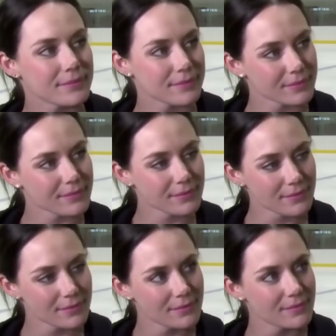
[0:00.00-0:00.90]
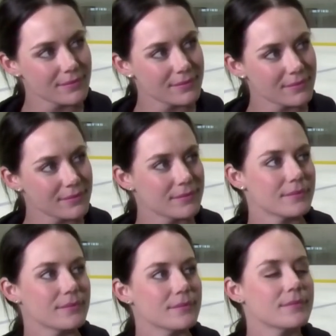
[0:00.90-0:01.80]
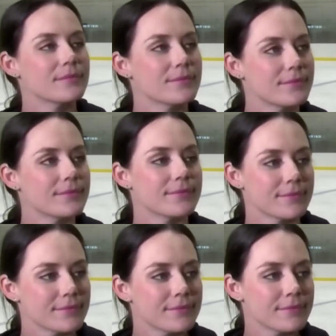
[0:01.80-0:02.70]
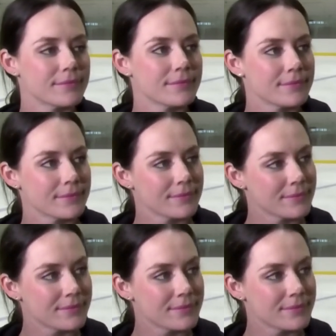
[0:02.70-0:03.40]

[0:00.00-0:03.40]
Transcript: [no speech]